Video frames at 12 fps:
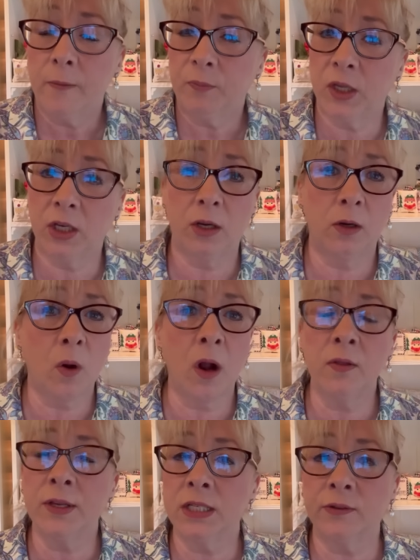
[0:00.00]
you know,
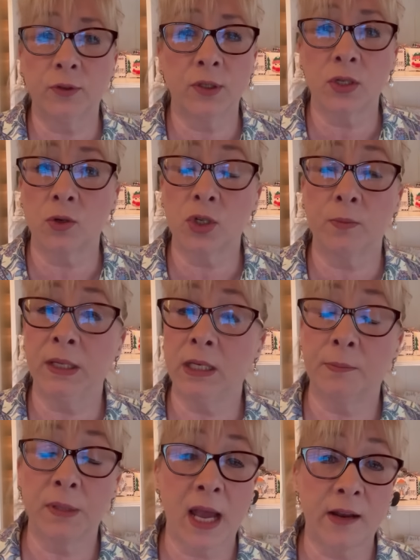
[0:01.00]
all the different social media
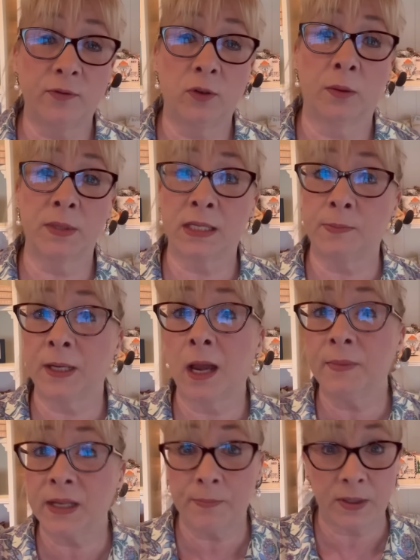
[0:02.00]
platforms, it's
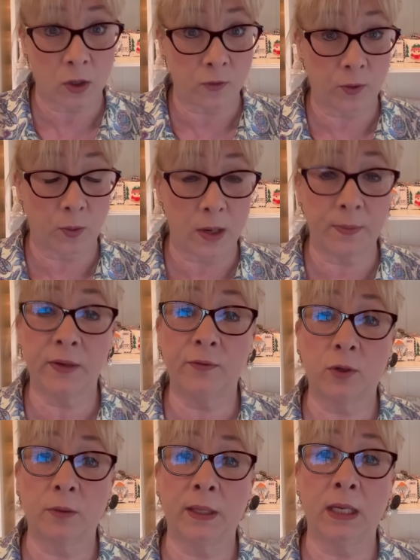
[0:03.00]
becoming a bit overwhelming
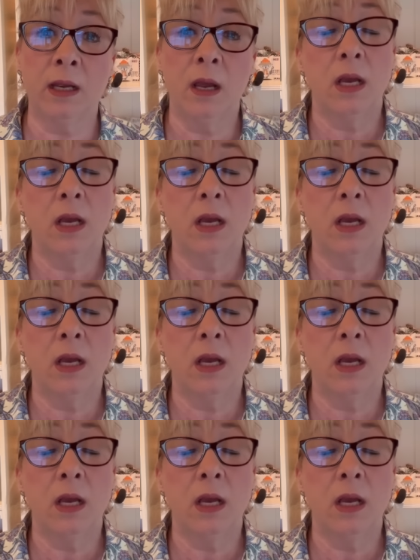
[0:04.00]
for me.